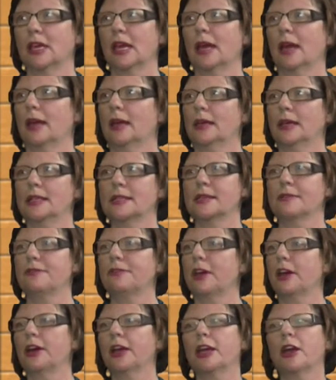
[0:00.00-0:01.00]
Yeah, it's a
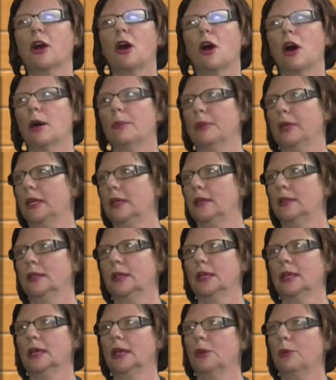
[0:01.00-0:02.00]
very common.
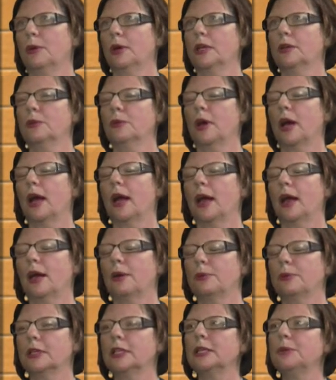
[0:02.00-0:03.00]
I
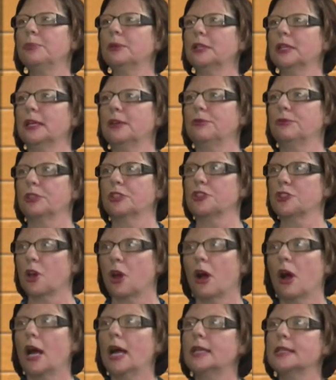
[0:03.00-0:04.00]
really believe we're
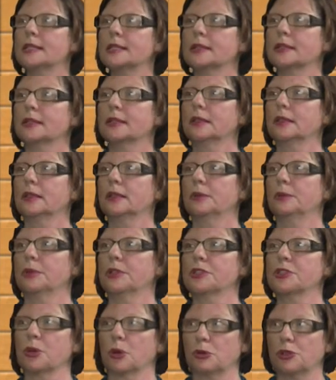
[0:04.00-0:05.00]
taught, we're
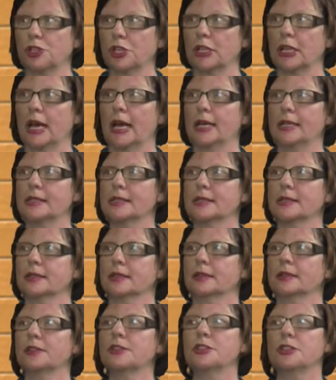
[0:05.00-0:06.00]
socialized
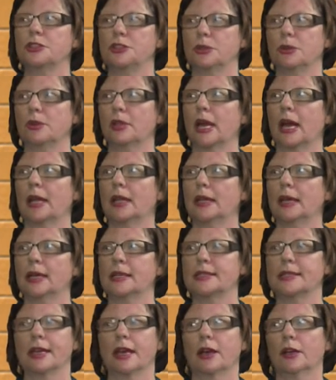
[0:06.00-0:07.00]
to do that
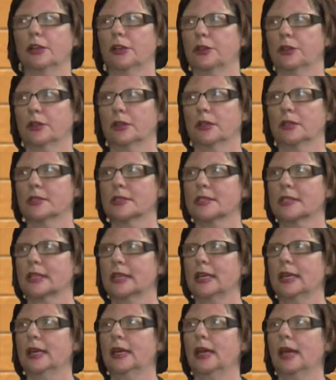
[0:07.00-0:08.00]
as young girls.
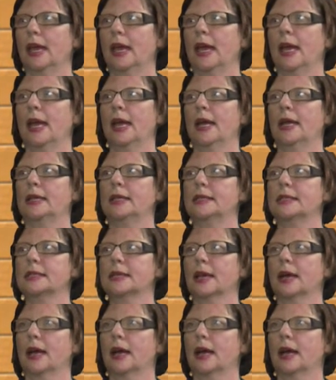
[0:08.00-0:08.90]
And